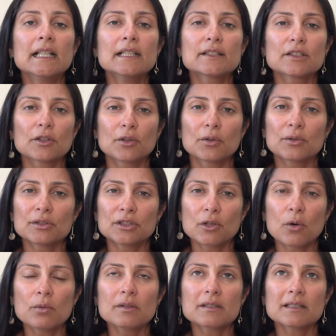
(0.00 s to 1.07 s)
So
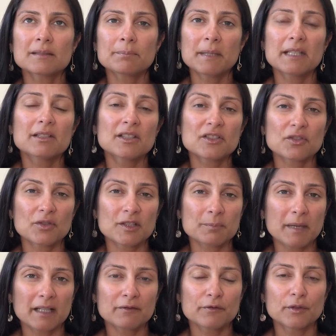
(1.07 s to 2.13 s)
don't be
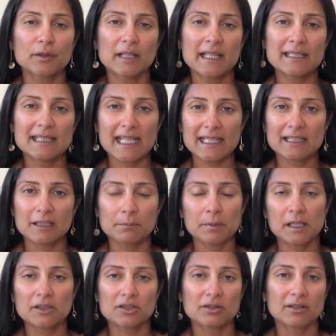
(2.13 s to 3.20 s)
disrespectful and take their
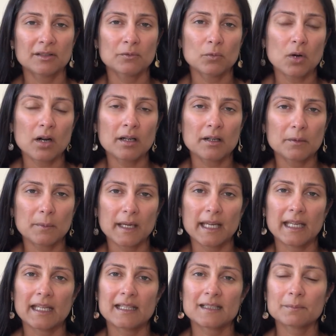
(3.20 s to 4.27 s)
picture and walk
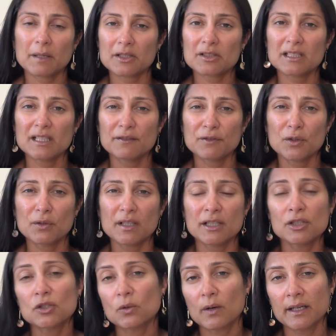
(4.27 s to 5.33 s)
away, especially if you're
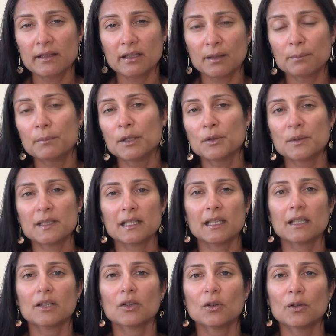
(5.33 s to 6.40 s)
enjoying their
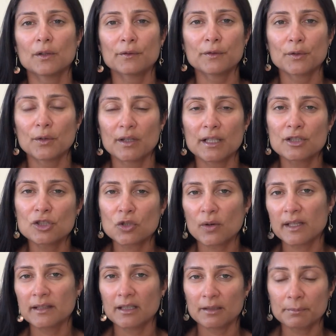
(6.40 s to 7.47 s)
music or if you're
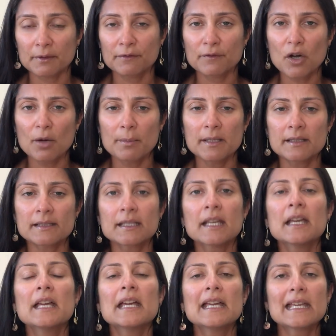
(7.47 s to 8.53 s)
enjoying their performance.
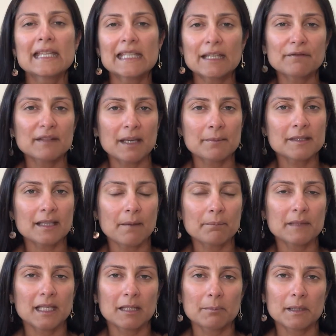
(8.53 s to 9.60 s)
Give them
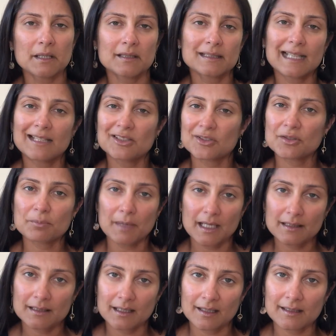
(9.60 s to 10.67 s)
something, because that just
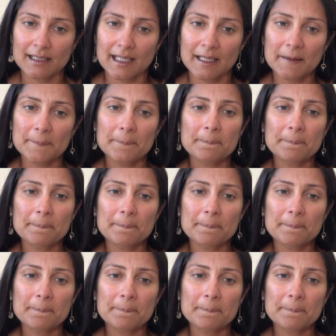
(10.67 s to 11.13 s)
makes their day.